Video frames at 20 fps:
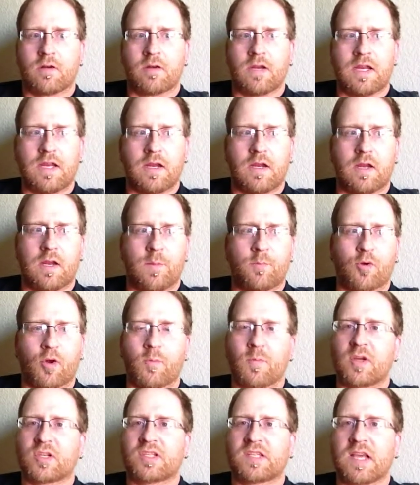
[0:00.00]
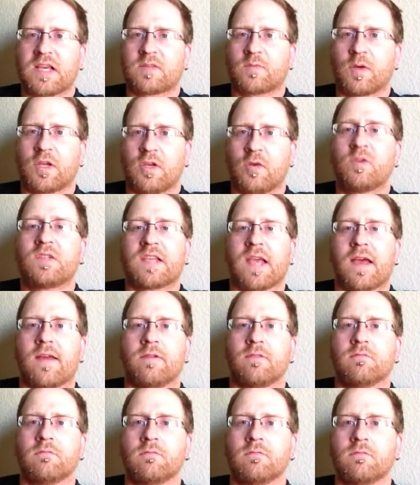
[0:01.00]
He pretty much says what you said.
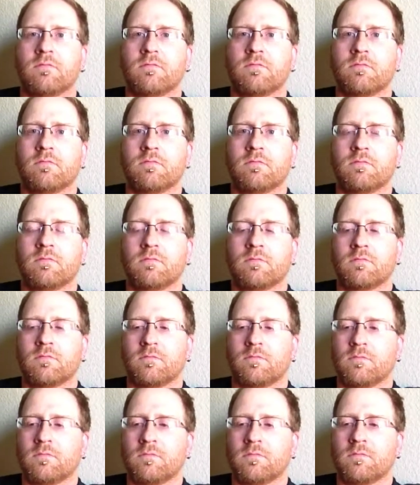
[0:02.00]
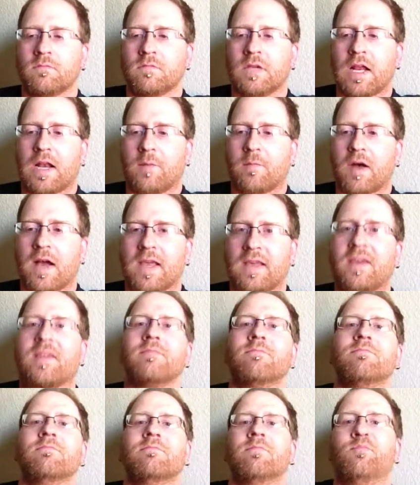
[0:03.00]
And I'm like,
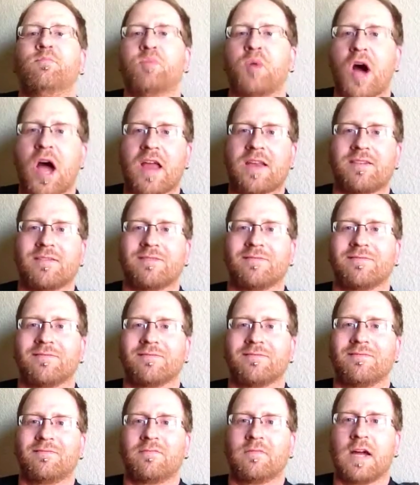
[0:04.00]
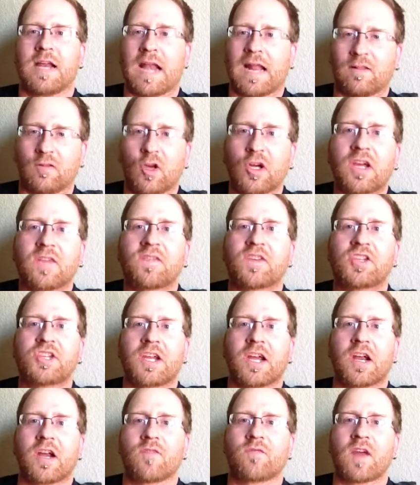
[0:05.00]
but. And I look at the
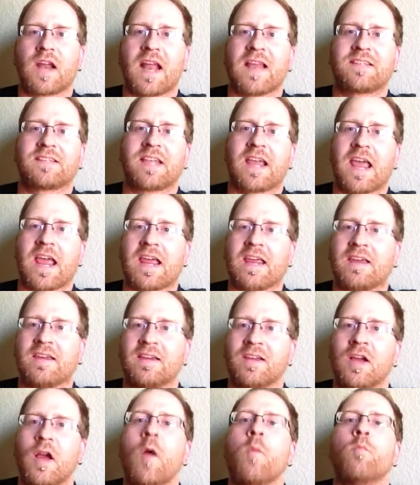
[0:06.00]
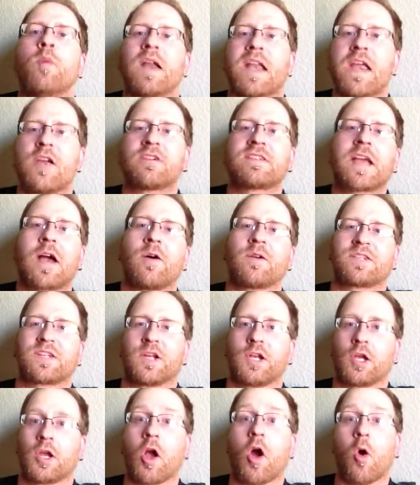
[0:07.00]
sheriff and I say, but here's how it's
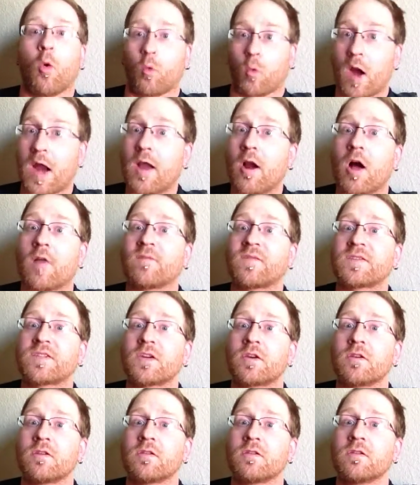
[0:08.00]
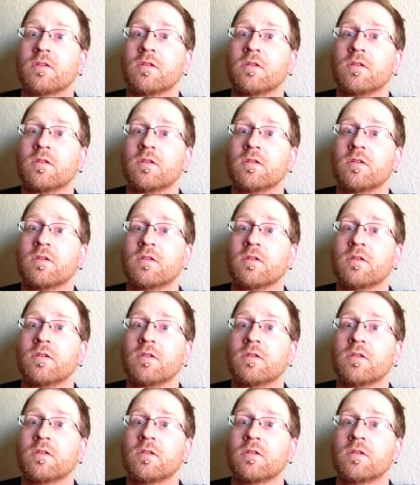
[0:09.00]
going to go, right, officer?